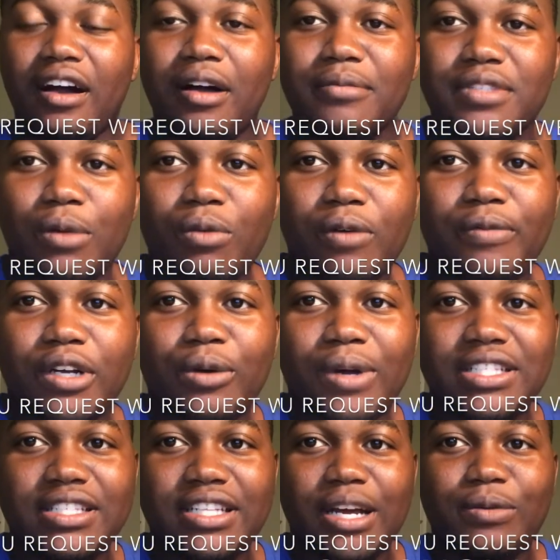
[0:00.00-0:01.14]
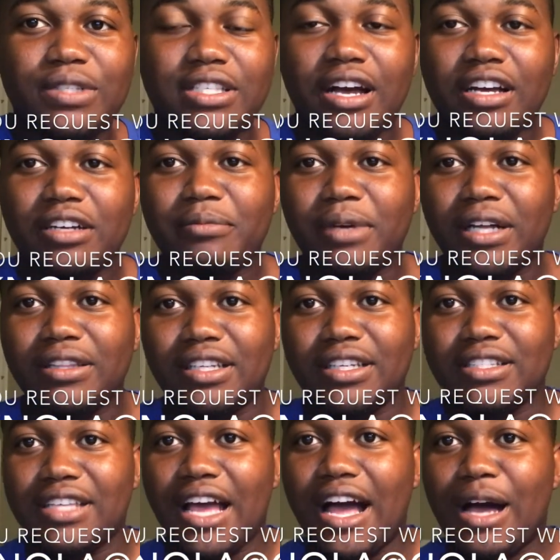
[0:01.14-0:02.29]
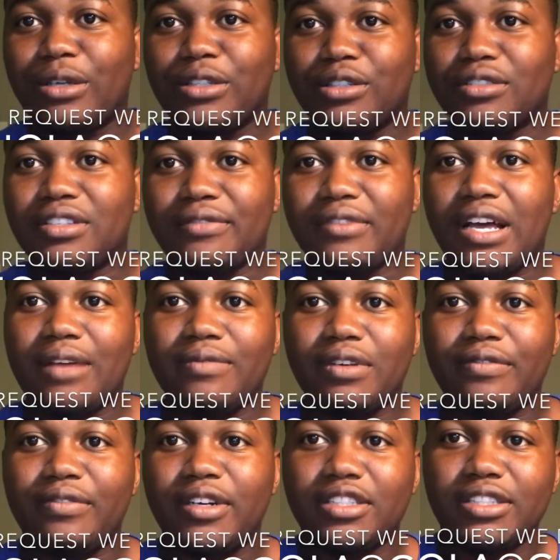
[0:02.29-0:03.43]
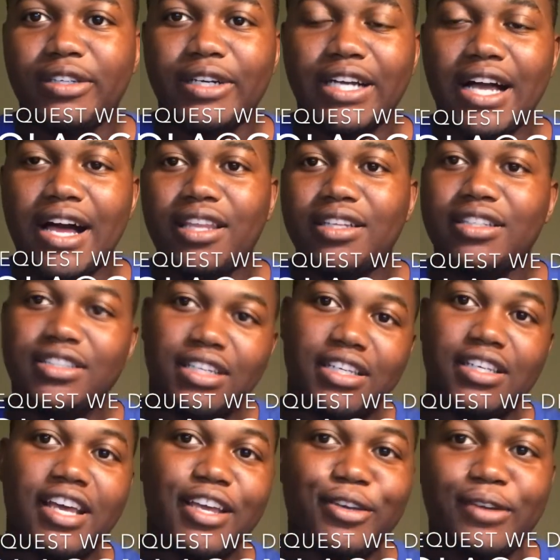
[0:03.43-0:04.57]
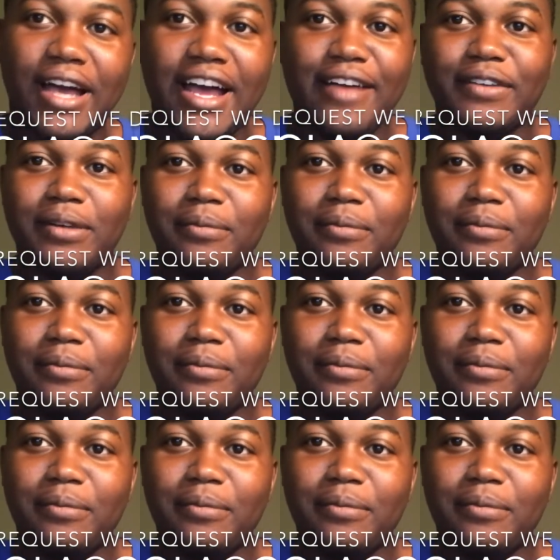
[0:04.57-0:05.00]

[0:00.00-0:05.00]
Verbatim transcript: um, someone requested that we talk about this. How do you survive your first year of college? And there you have